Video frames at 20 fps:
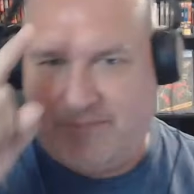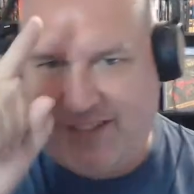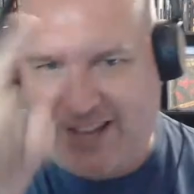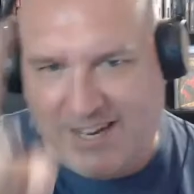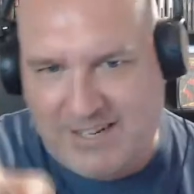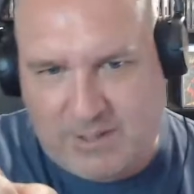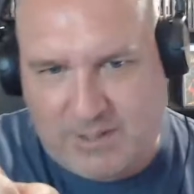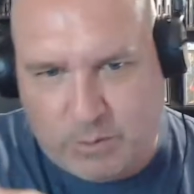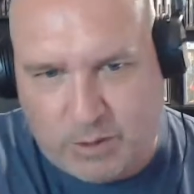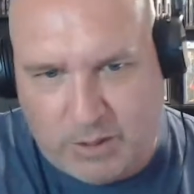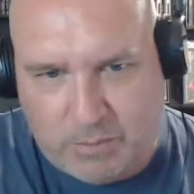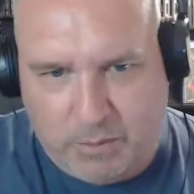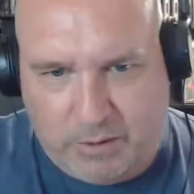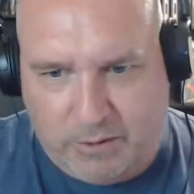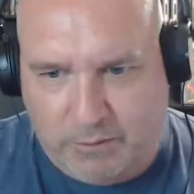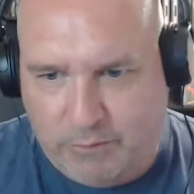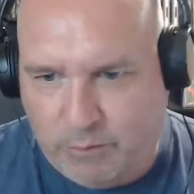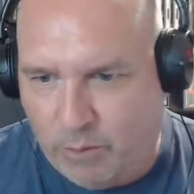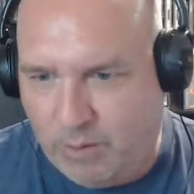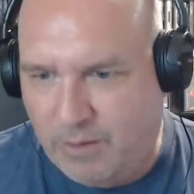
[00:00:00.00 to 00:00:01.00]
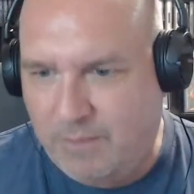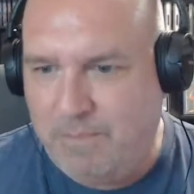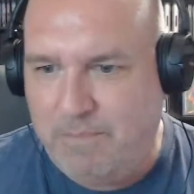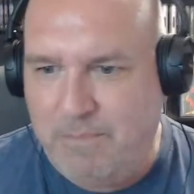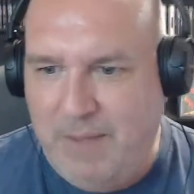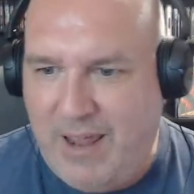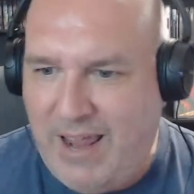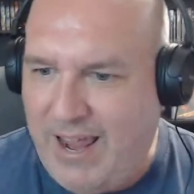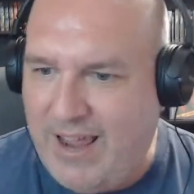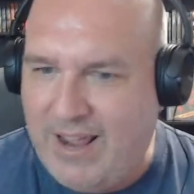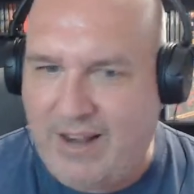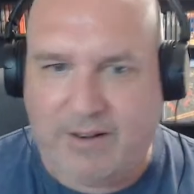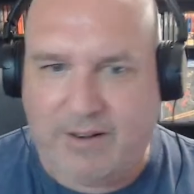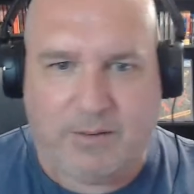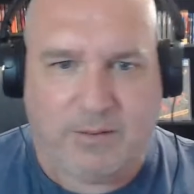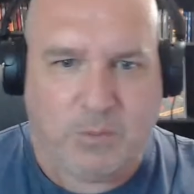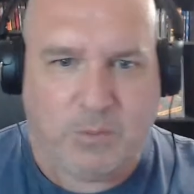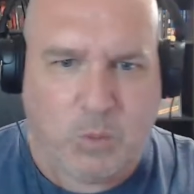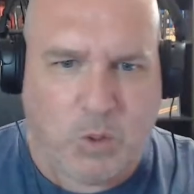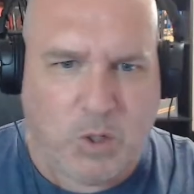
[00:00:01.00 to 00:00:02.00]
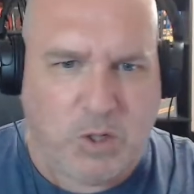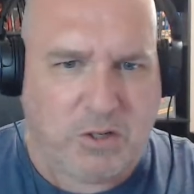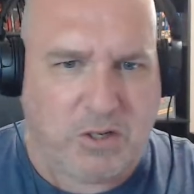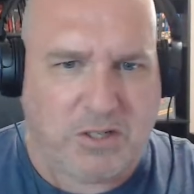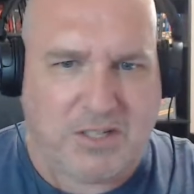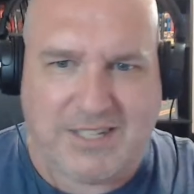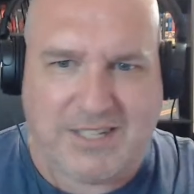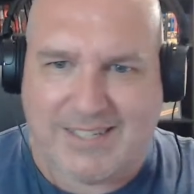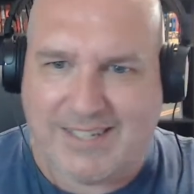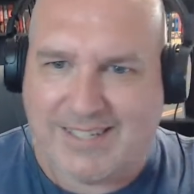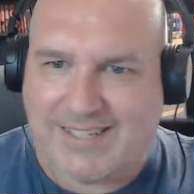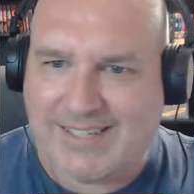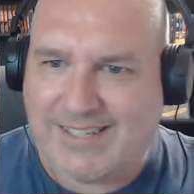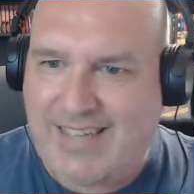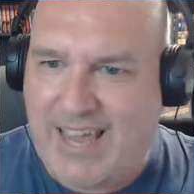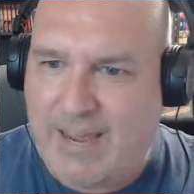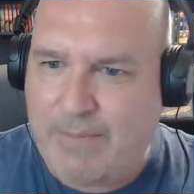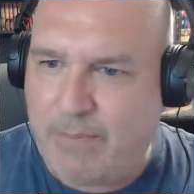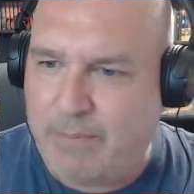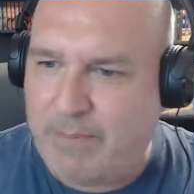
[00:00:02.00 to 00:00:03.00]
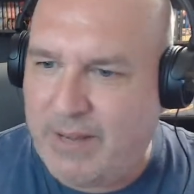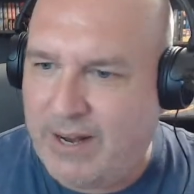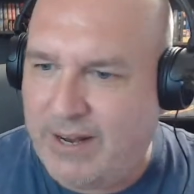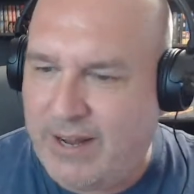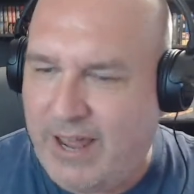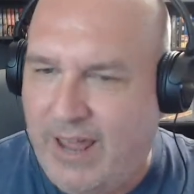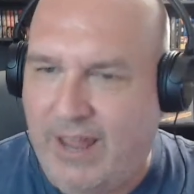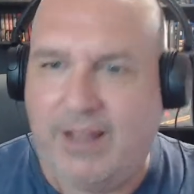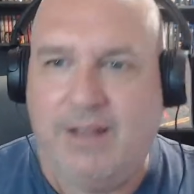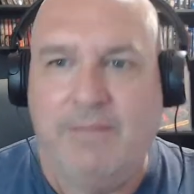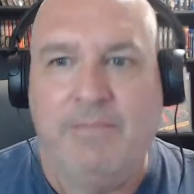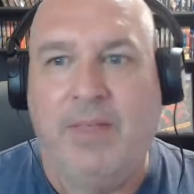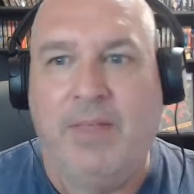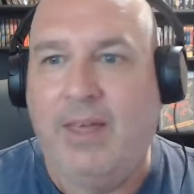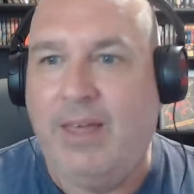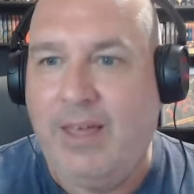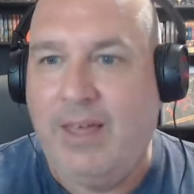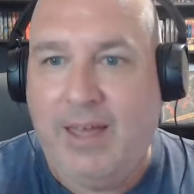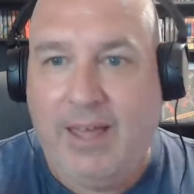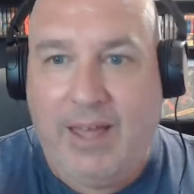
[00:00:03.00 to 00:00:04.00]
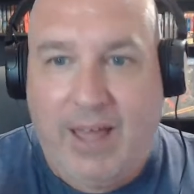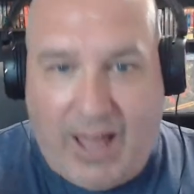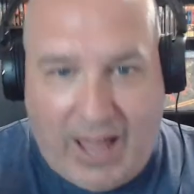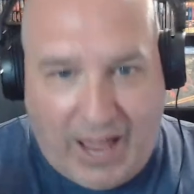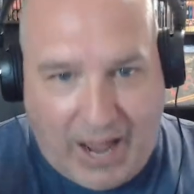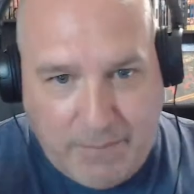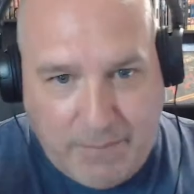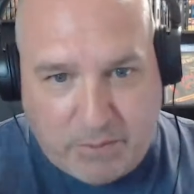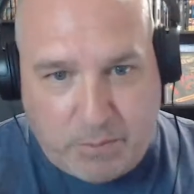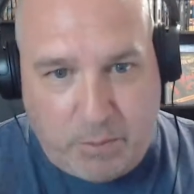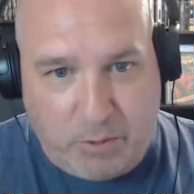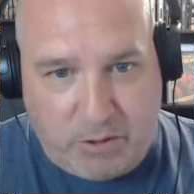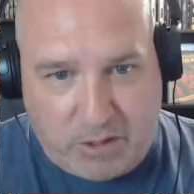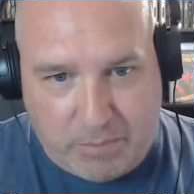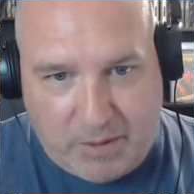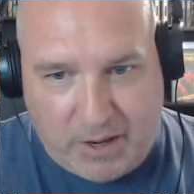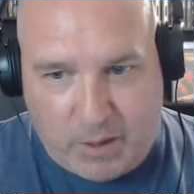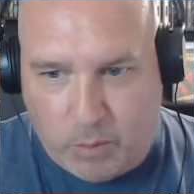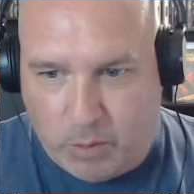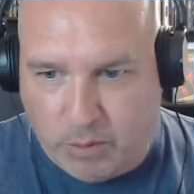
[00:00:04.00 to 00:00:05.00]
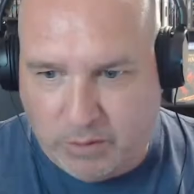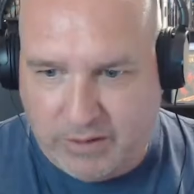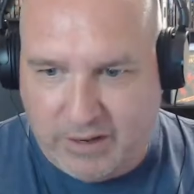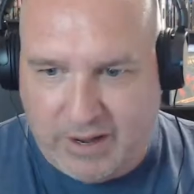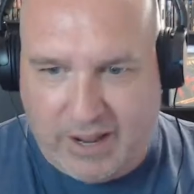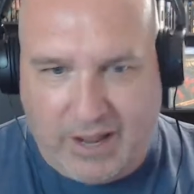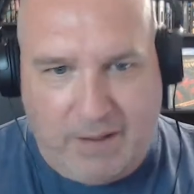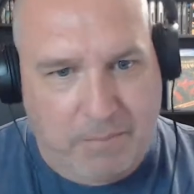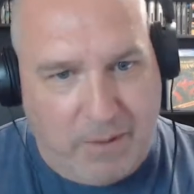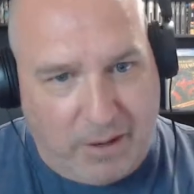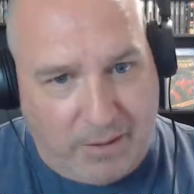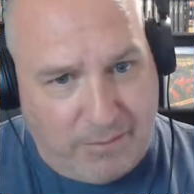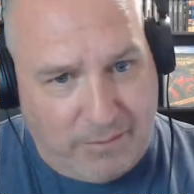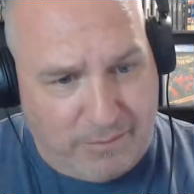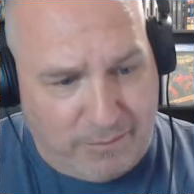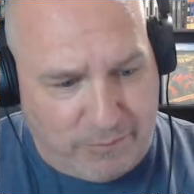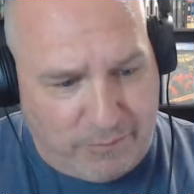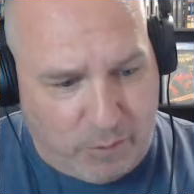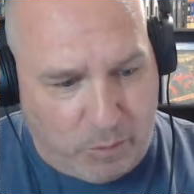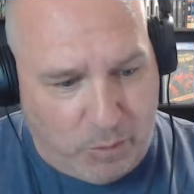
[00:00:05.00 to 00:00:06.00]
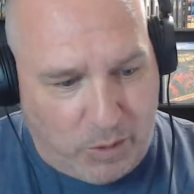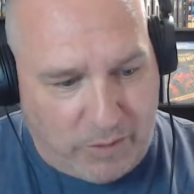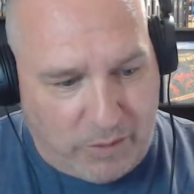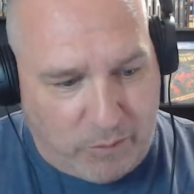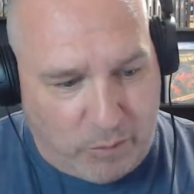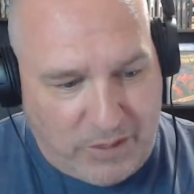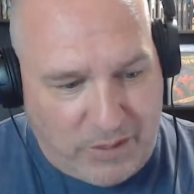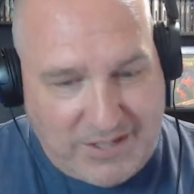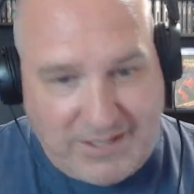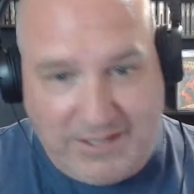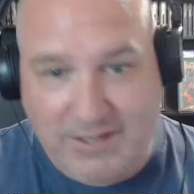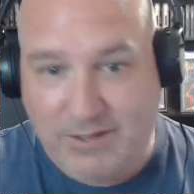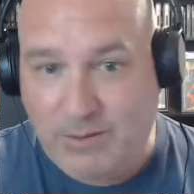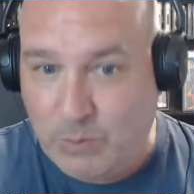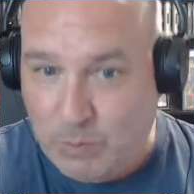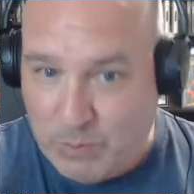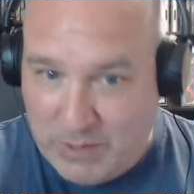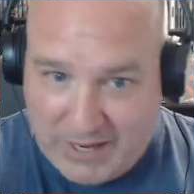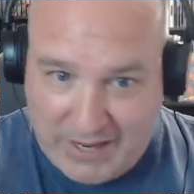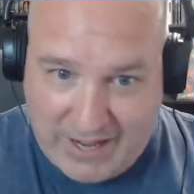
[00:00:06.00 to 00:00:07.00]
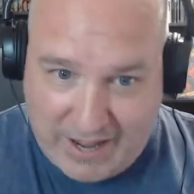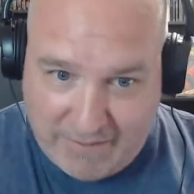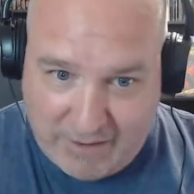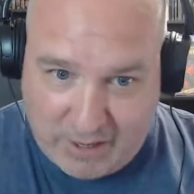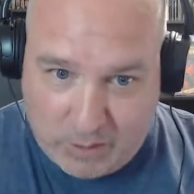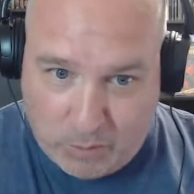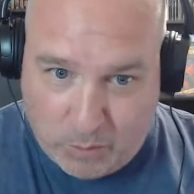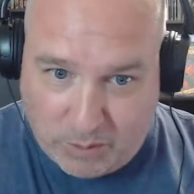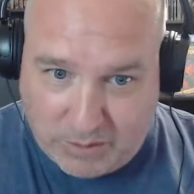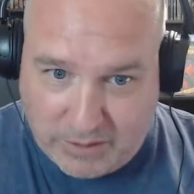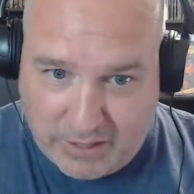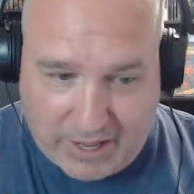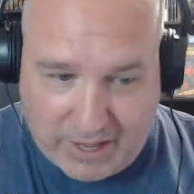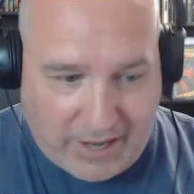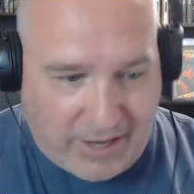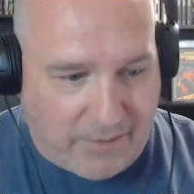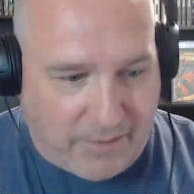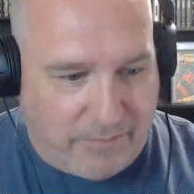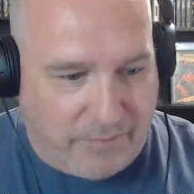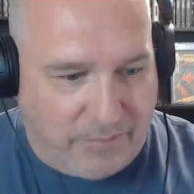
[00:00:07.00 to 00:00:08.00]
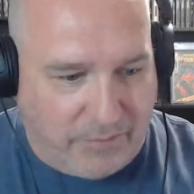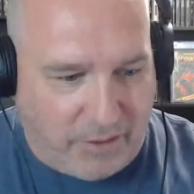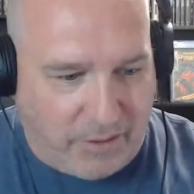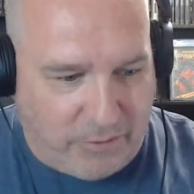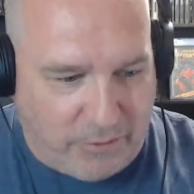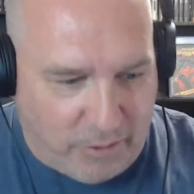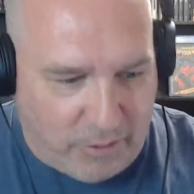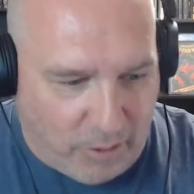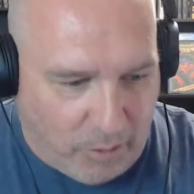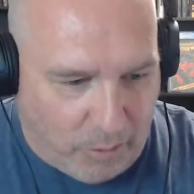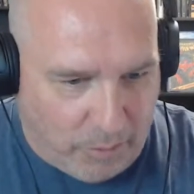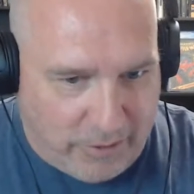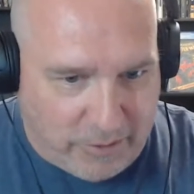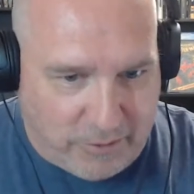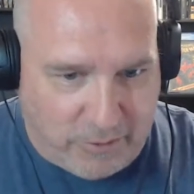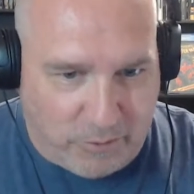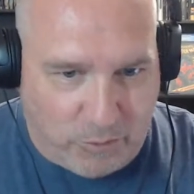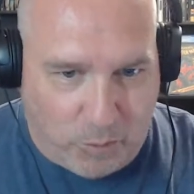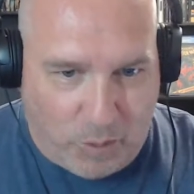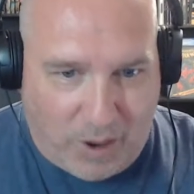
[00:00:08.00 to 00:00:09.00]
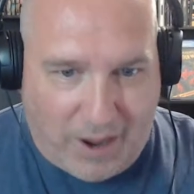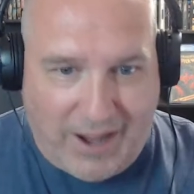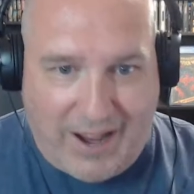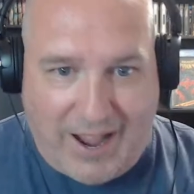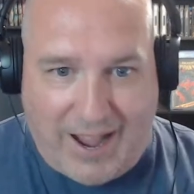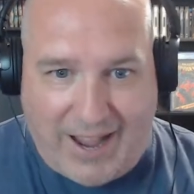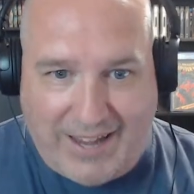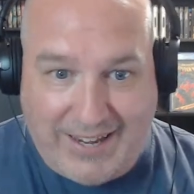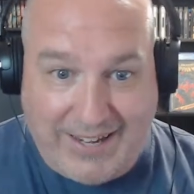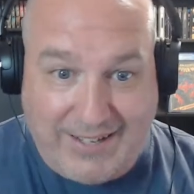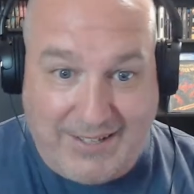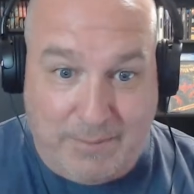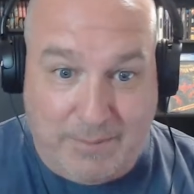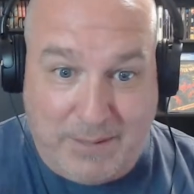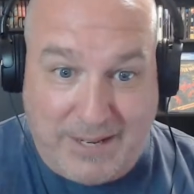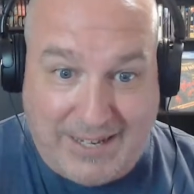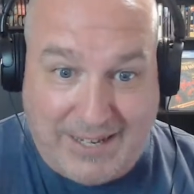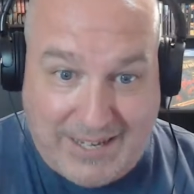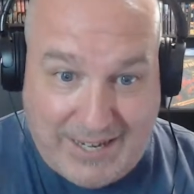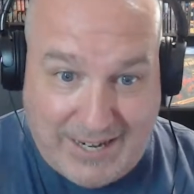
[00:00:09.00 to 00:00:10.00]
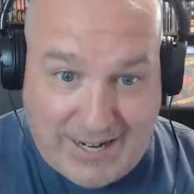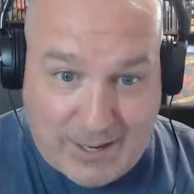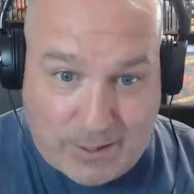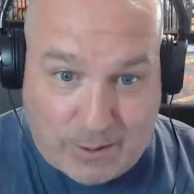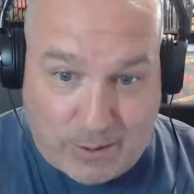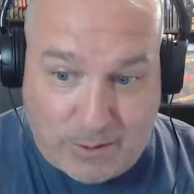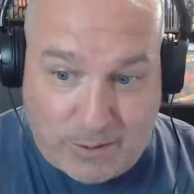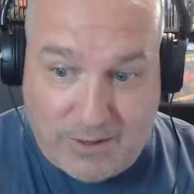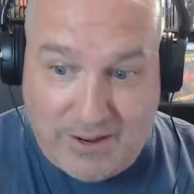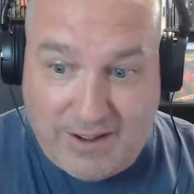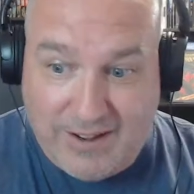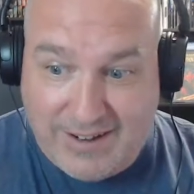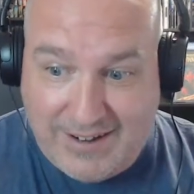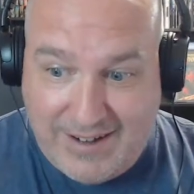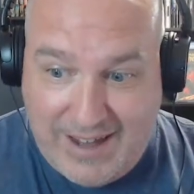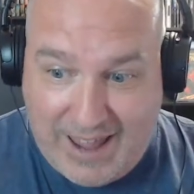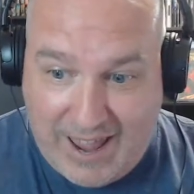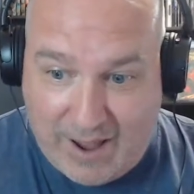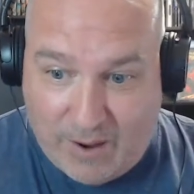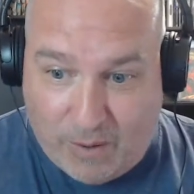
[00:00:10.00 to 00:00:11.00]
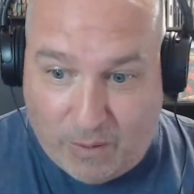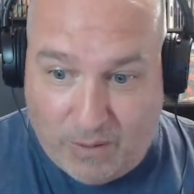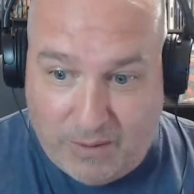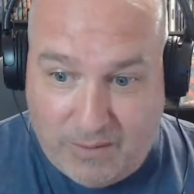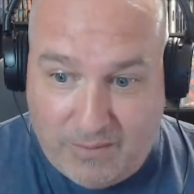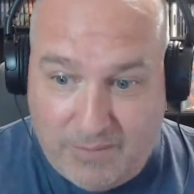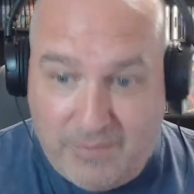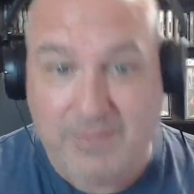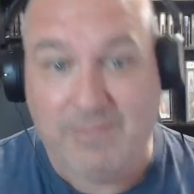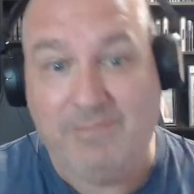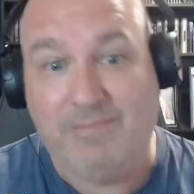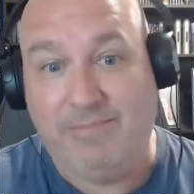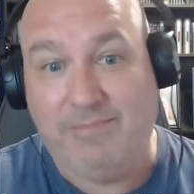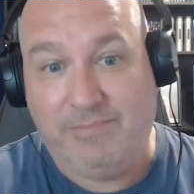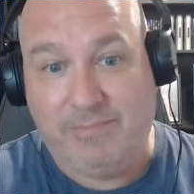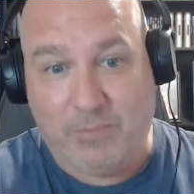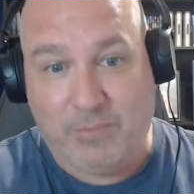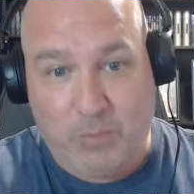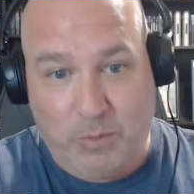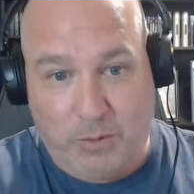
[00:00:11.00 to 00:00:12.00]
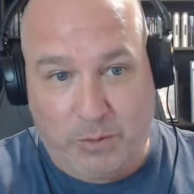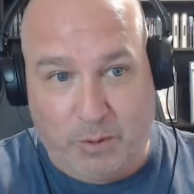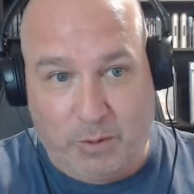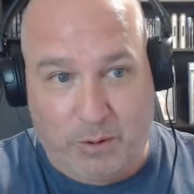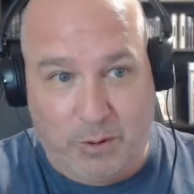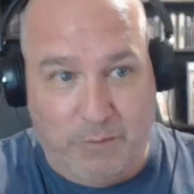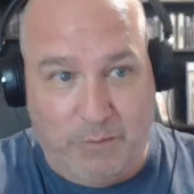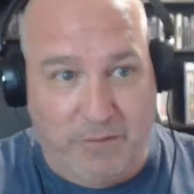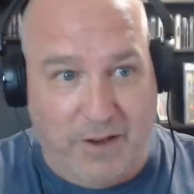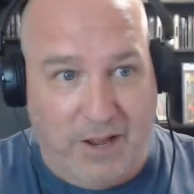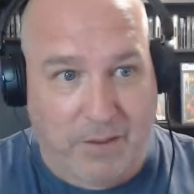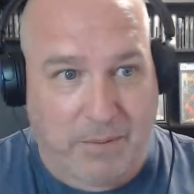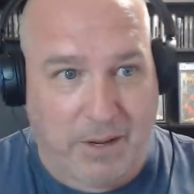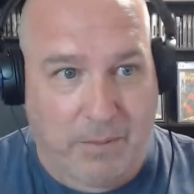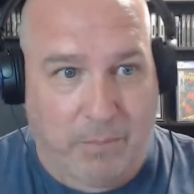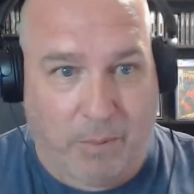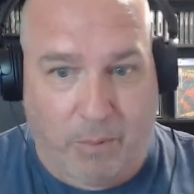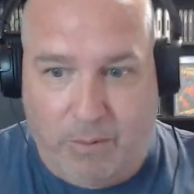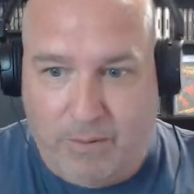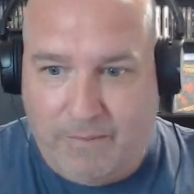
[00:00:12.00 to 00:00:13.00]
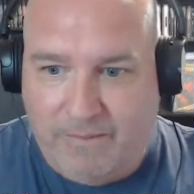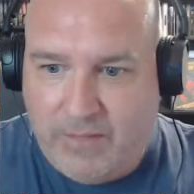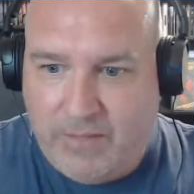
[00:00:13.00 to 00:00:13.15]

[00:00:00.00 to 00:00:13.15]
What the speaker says: That's the word I'm looking for. Man, words are just escaping me today. I'm supposed to be at work today, but for whatever reason, we didn't have any work today. So this is why I get to be here now with all you fine people.